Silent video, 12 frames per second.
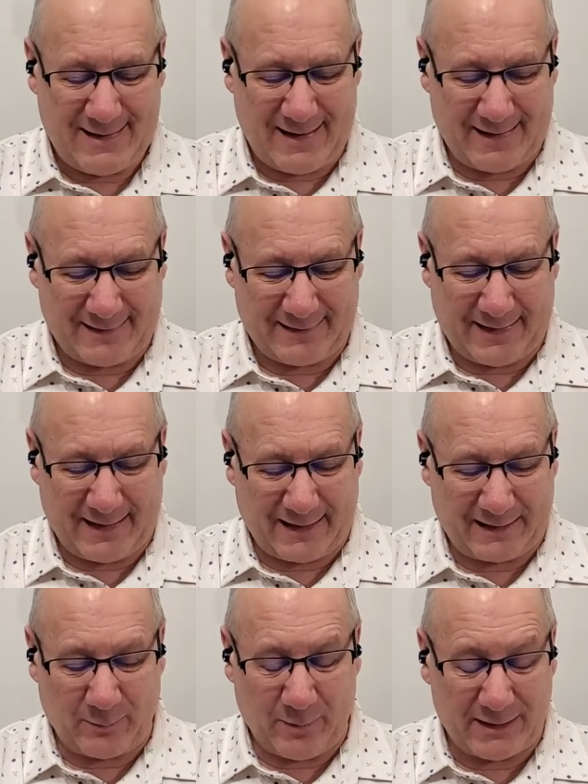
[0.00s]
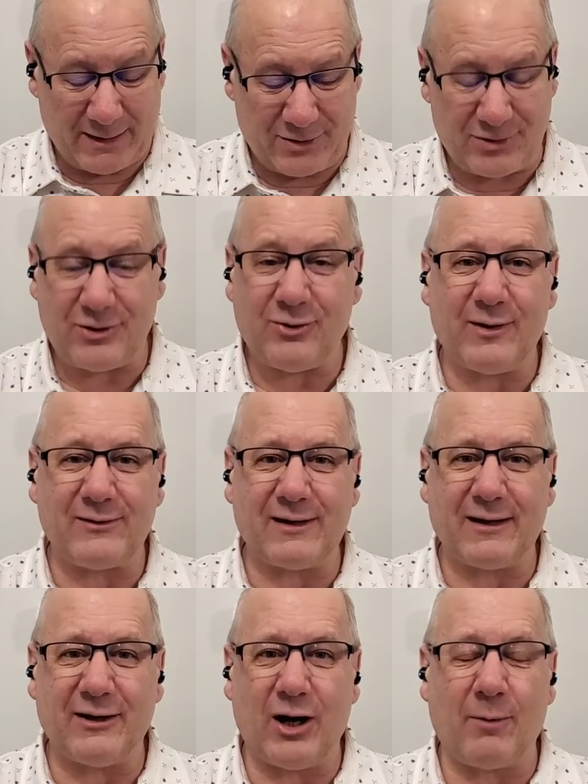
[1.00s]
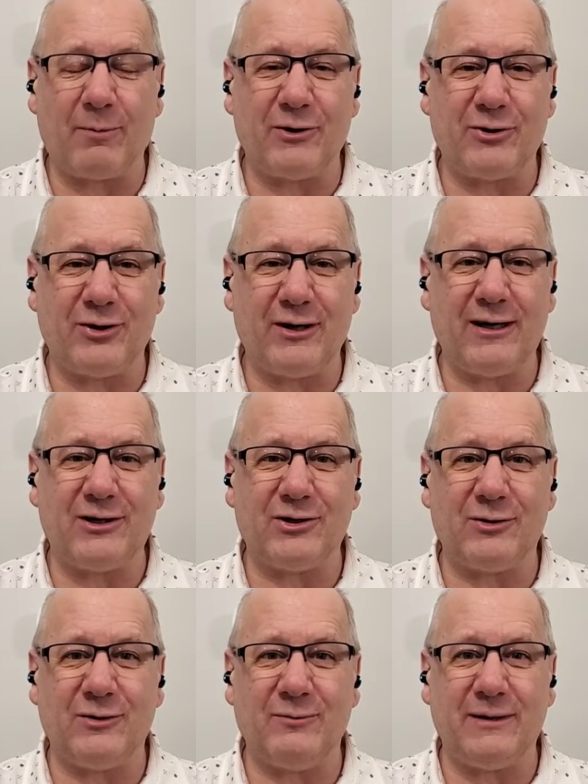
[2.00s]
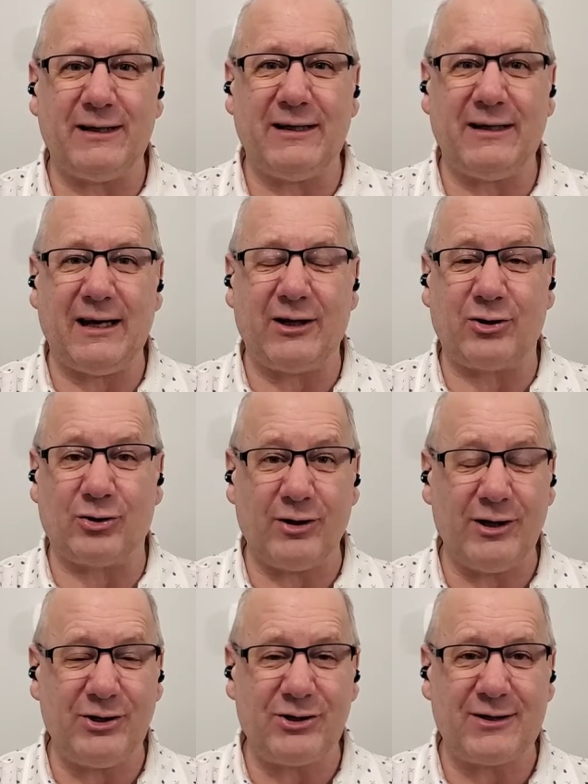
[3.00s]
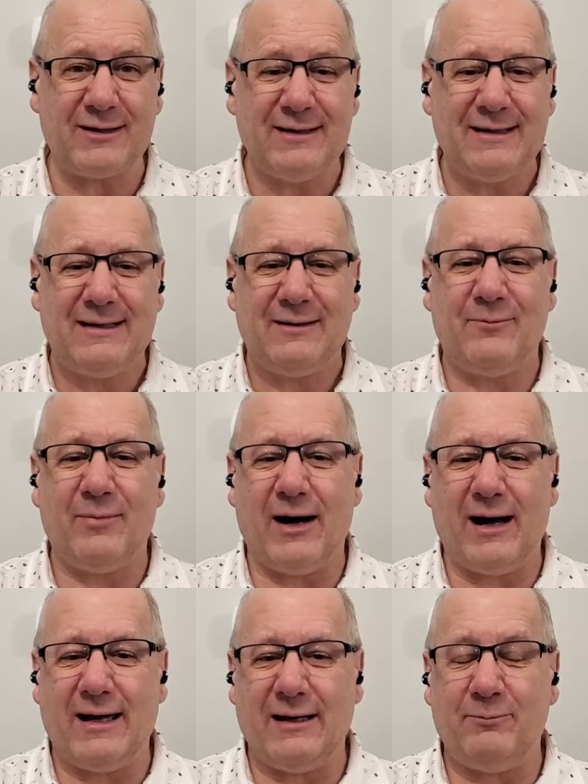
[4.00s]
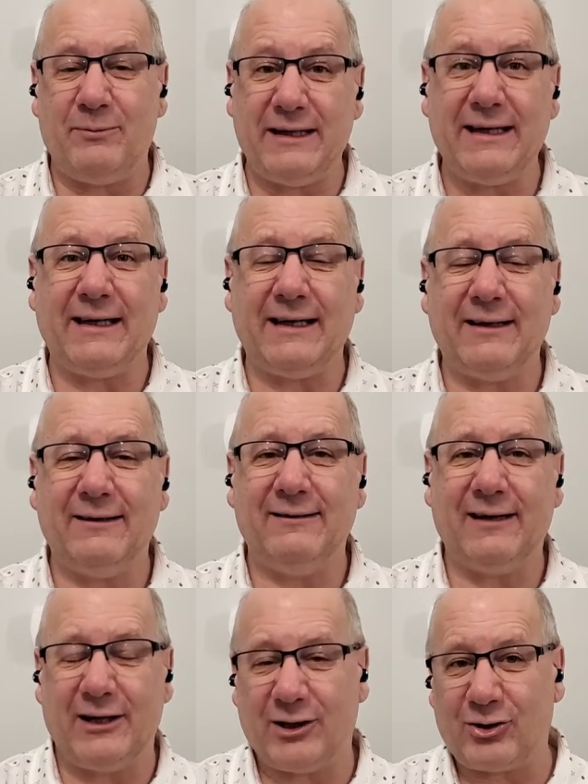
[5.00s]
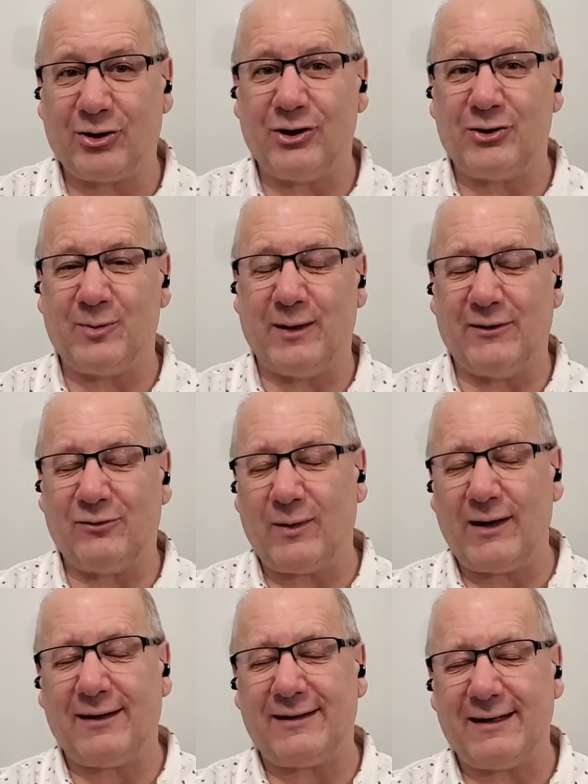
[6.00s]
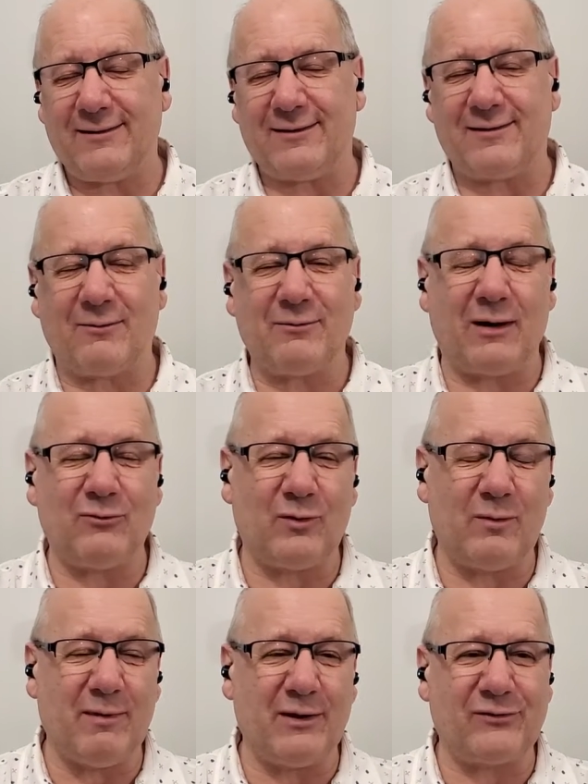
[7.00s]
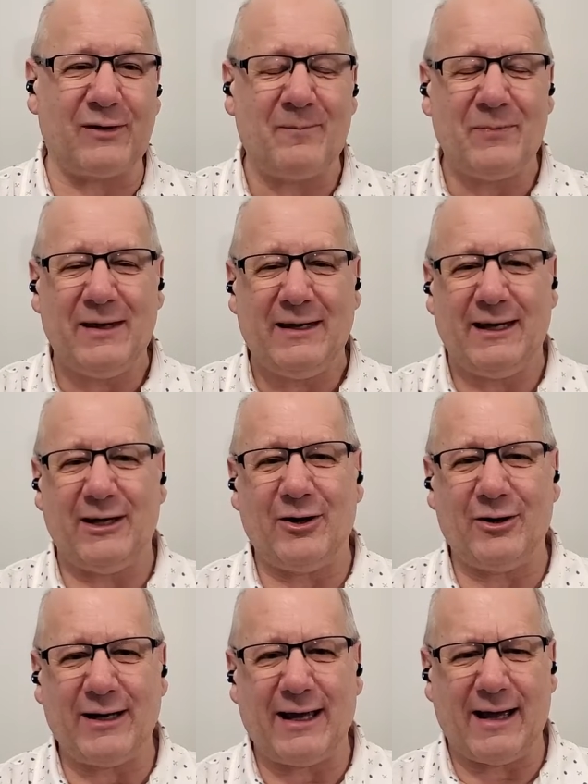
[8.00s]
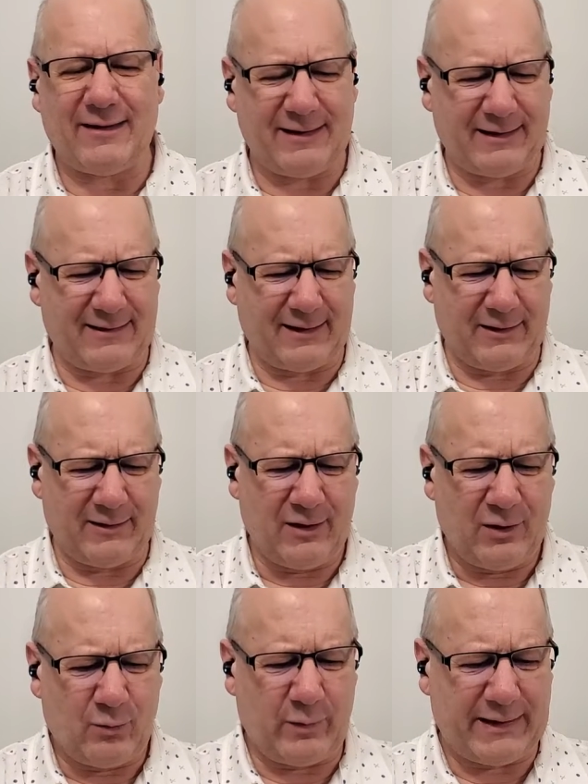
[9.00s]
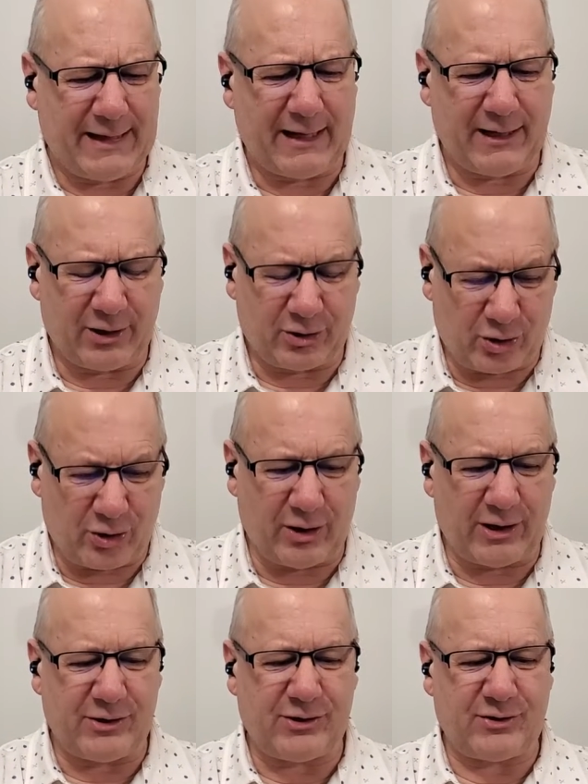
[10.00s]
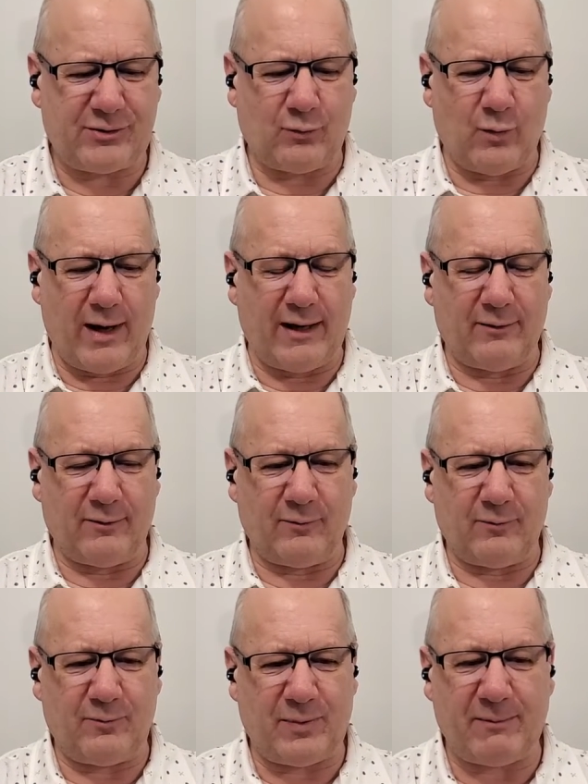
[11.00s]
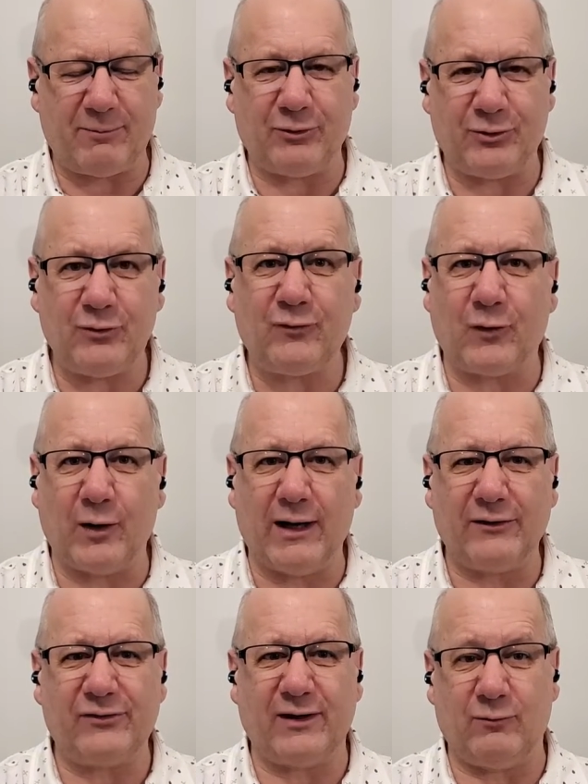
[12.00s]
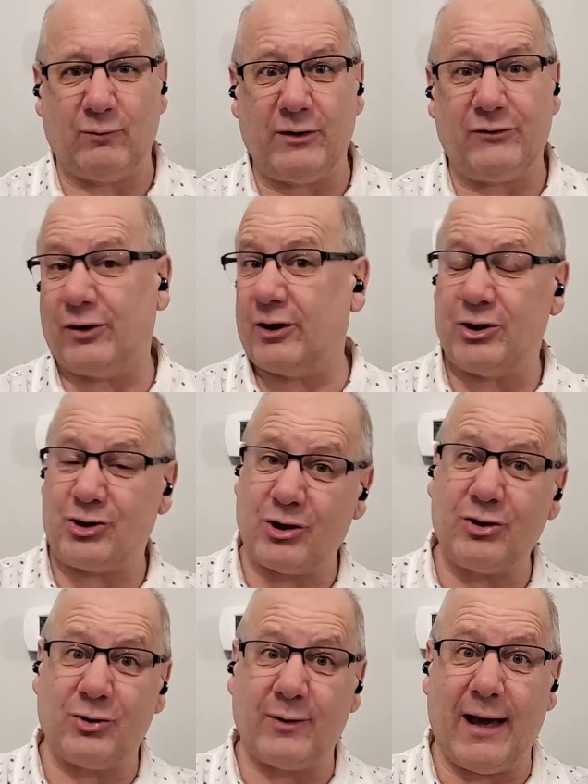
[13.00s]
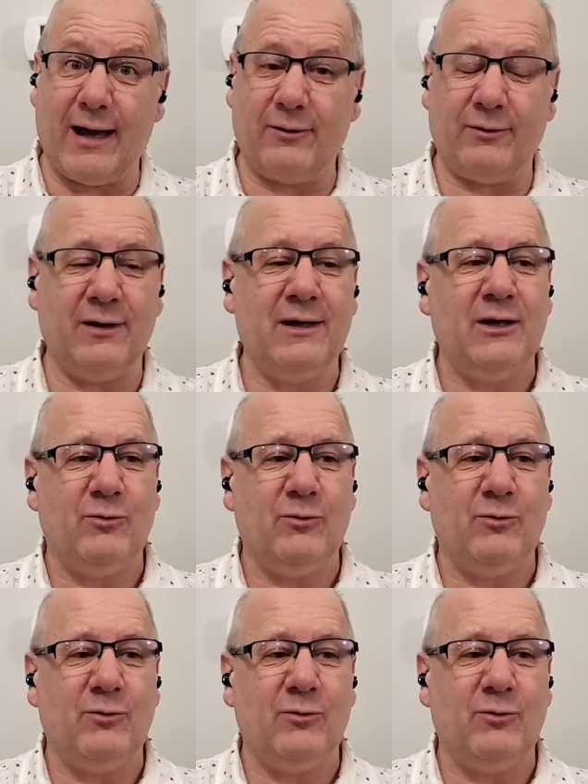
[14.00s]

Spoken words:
And again, I commend it to you as an opportunity to be encouraged by being an encouragement. It's one of the things that sometimes we miss in our day. I think that we get encouraged when people do for us, and we certainly should do that.